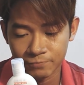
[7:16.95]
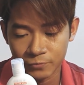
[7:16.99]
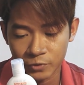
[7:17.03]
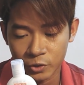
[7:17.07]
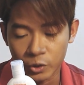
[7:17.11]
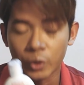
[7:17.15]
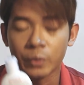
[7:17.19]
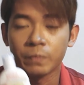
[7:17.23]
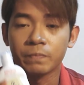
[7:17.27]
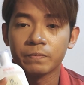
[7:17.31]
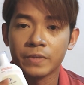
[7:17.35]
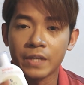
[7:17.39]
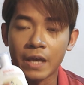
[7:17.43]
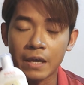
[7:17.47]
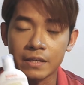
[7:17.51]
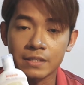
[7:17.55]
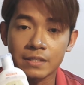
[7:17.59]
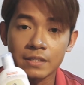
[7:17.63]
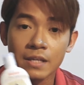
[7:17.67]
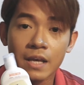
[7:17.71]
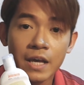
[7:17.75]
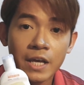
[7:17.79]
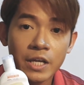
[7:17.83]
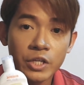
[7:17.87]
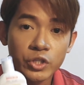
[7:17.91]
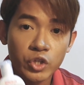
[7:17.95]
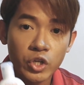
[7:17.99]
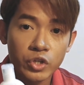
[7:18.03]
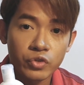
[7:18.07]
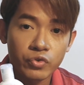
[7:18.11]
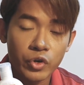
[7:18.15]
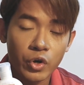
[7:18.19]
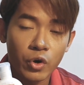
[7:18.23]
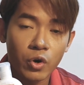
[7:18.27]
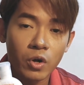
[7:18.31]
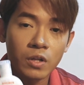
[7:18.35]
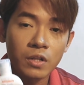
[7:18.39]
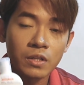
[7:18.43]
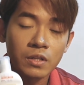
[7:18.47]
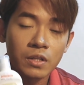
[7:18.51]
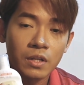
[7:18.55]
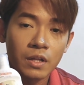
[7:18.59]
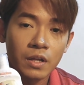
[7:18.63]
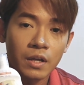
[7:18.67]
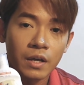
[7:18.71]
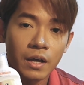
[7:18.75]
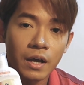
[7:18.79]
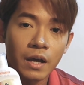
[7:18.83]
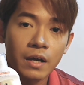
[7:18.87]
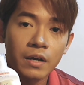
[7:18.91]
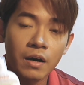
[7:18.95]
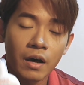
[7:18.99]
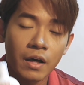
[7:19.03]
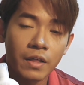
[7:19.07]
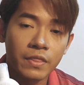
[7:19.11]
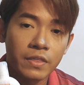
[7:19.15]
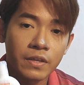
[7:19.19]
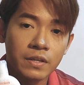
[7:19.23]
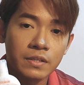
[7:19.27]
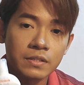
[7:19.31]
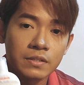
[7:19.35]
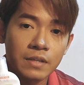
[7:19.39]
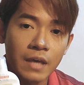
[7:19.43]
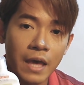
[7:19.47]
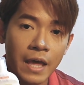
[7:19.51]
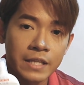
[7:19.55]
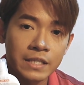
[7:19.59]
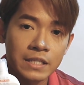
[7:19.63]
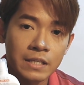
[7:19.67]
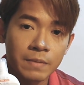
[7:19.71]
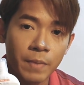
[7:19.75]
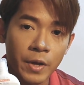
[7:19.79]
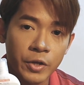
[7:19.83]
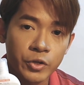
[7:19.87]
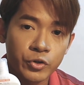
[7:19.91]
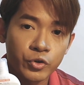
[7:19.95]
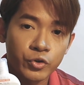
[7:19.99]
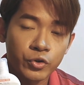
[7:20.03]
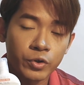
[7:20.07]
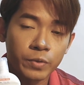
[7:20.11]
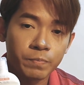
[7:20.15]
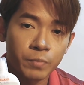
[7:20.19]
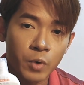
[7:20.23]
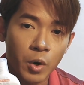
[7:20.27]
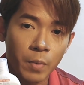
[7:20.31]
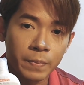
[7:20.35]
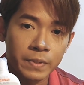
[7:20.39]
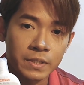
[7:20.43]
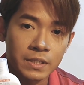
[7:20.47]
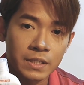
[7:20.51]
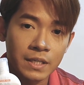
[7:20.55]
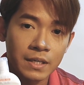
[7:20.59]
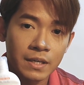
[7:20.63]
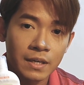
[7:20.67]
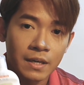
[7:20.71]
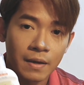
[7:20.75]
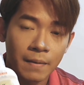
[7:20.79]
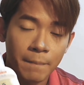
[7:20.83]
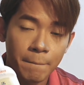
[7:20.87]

So yes, tea tree oil got this antibacterial property,